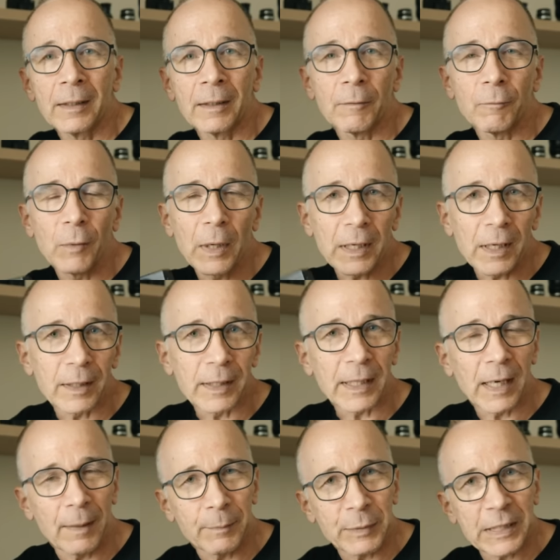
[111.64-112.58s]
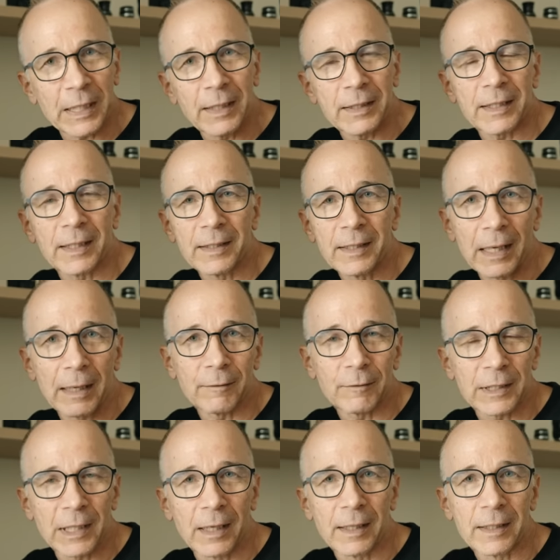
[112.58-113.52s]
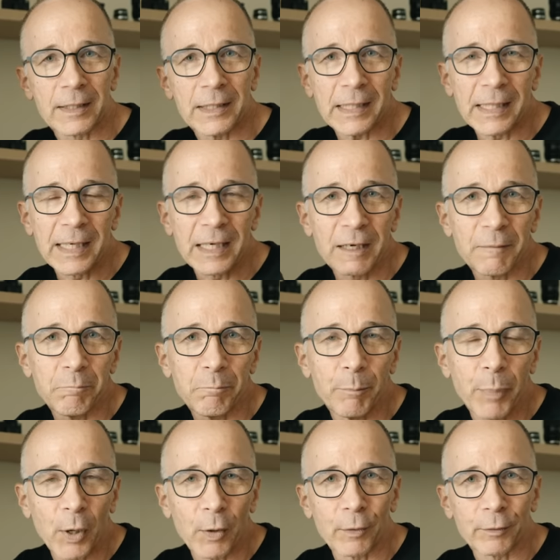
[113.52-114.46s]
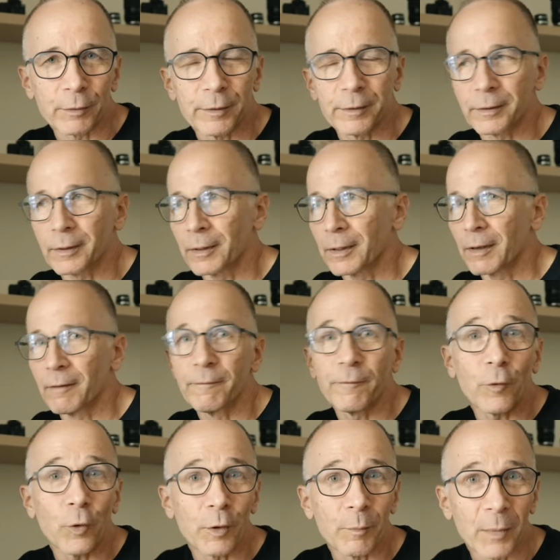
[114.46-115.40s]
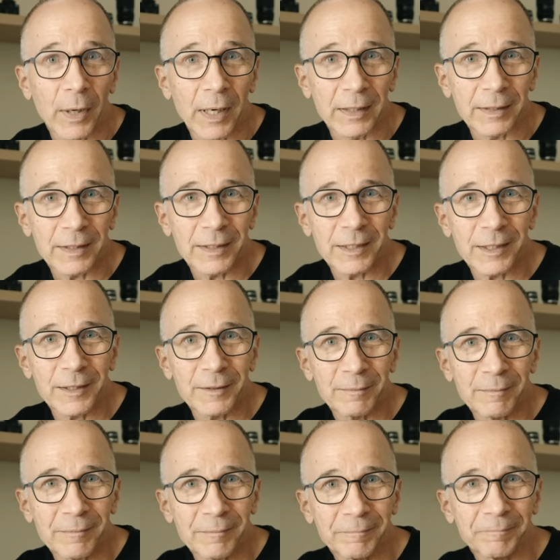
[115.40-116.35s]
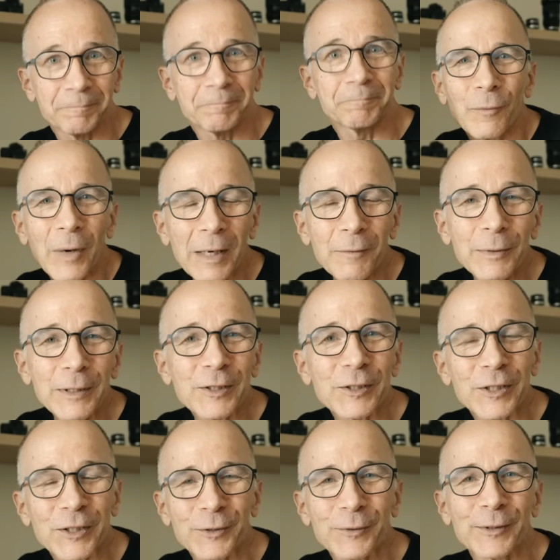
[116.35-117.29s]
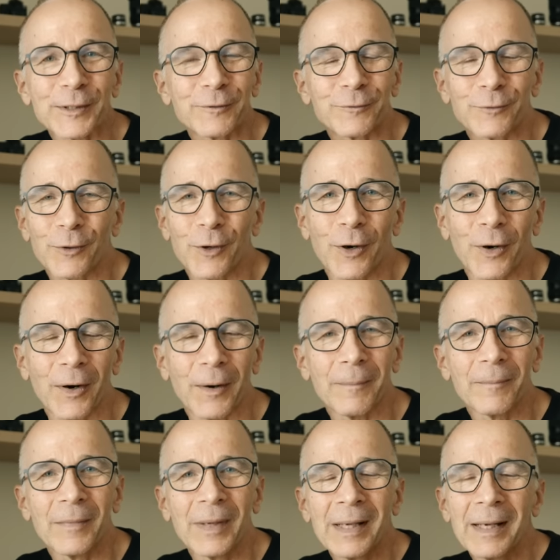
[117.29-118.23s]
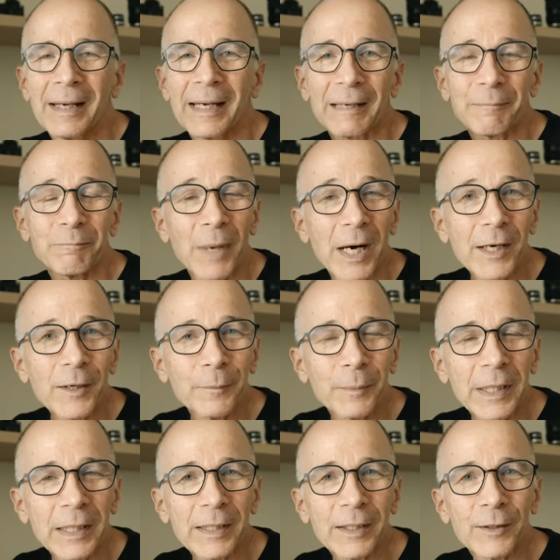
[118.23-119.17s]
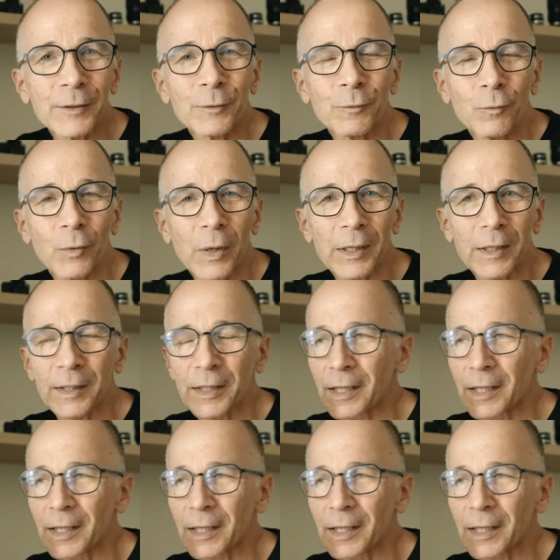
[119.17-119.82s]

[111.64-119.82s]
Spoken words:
What are the upsides and downsides in both formats? Why would you shoot RAW? In my opinion, one of